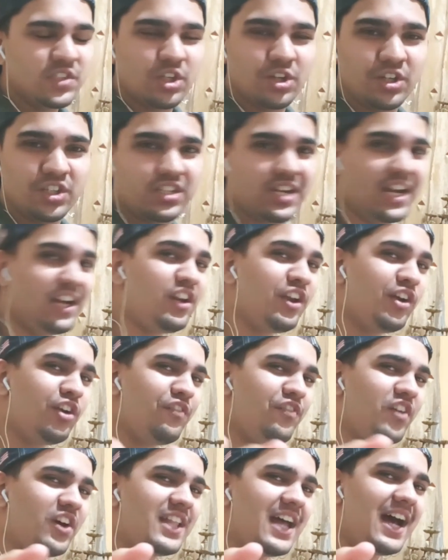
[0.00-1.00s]
So stay
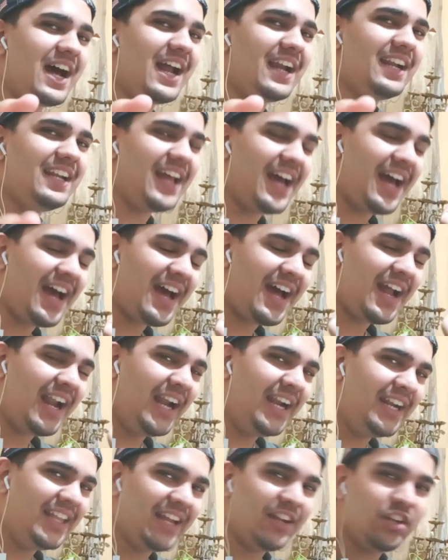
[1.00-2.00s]
tuned for that.
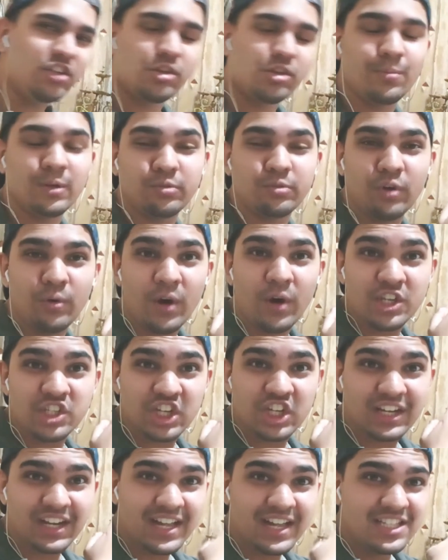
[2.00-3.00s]
And thank you so much for
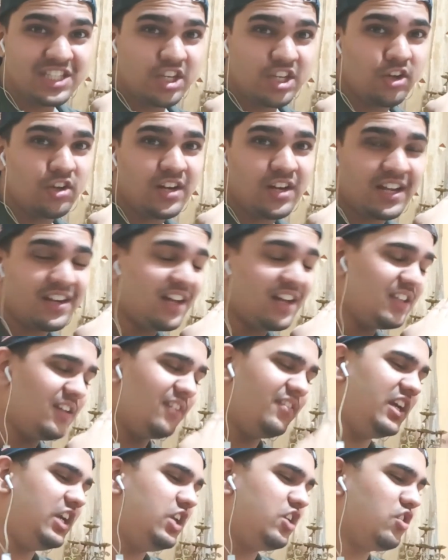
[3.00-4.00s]
watching. I'll see you in another
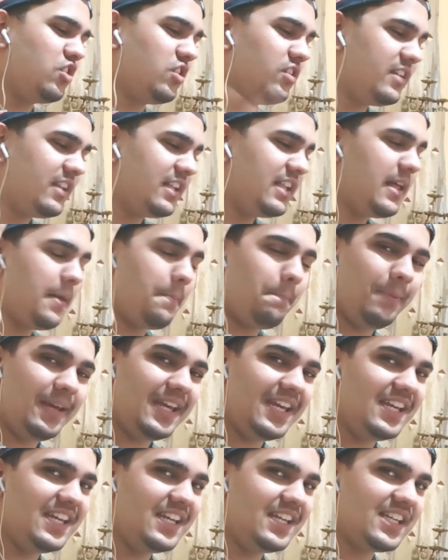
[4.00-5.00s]
video.
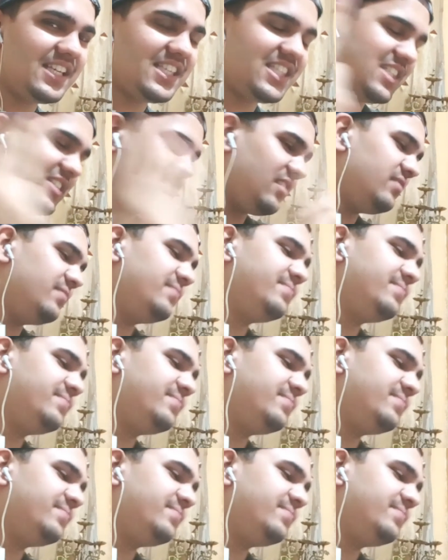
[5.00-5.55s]
Peace.